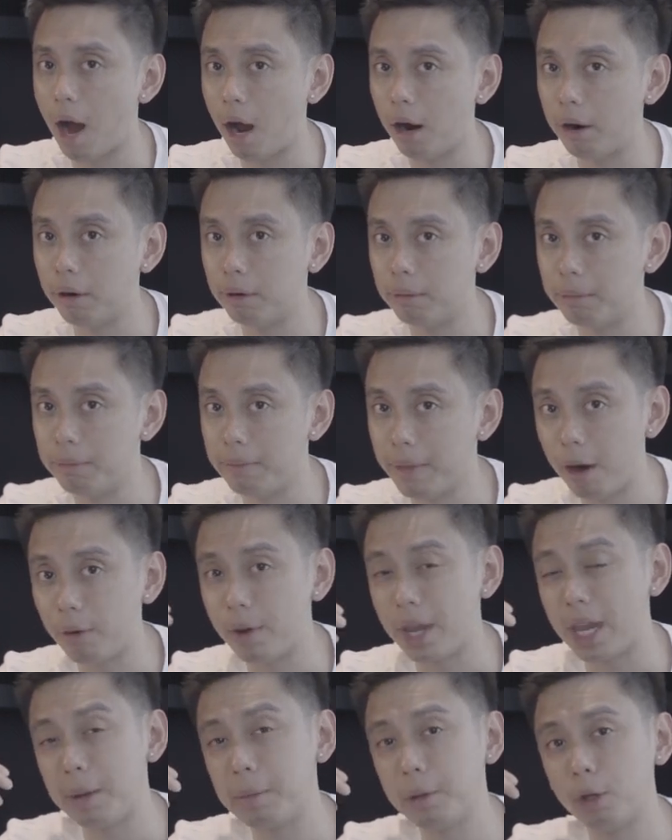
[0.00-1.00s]
are
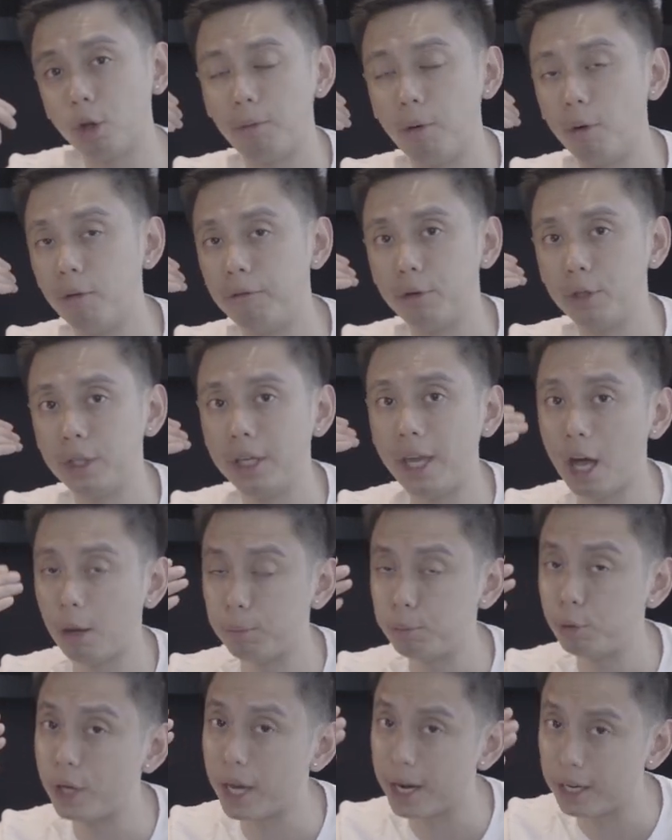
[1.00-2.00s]
now able to hopefully
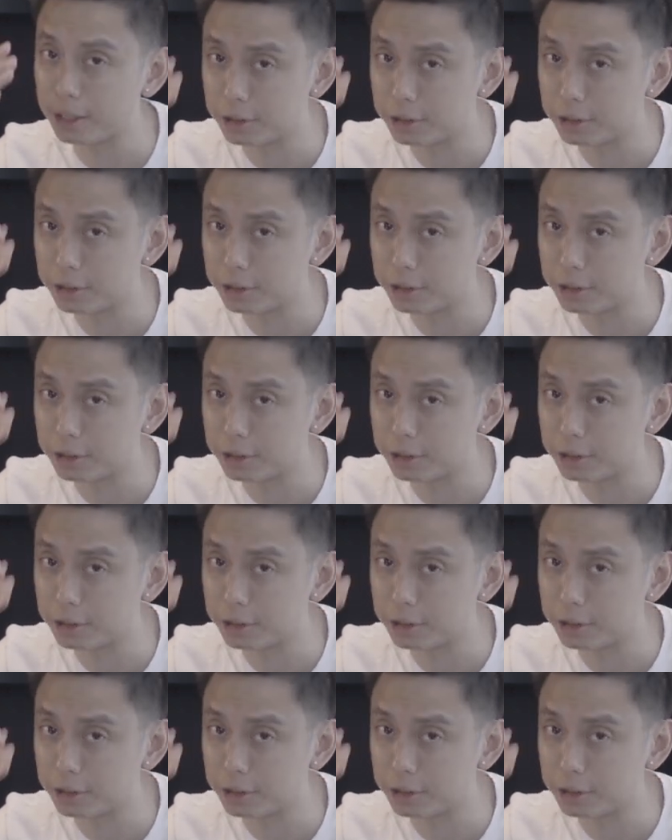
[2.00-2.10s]
help you get